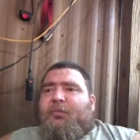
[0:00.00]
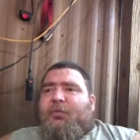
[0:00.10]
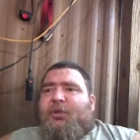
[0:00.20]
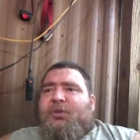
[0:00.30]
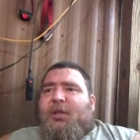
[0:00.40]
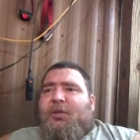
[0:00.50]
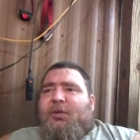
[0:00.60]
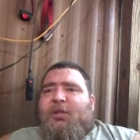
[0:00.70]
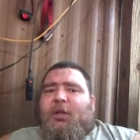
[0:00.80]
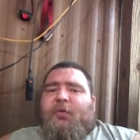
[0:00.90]
to set
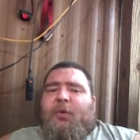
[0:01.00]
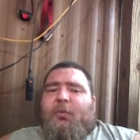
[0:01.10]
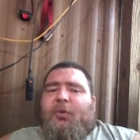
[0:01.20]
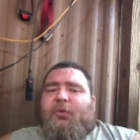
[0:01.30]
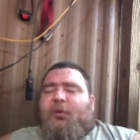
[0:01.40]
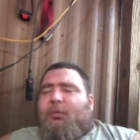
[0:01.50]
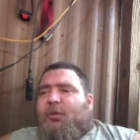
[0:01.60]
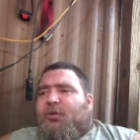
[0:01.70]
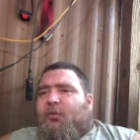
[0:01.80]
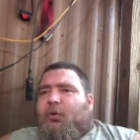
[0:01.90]
yourself up with 3
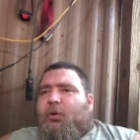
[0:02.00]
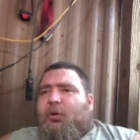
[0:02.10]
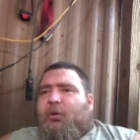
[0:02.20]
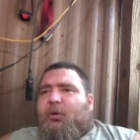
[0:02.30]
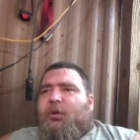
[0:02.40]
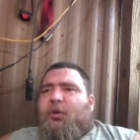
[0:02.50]
months of water,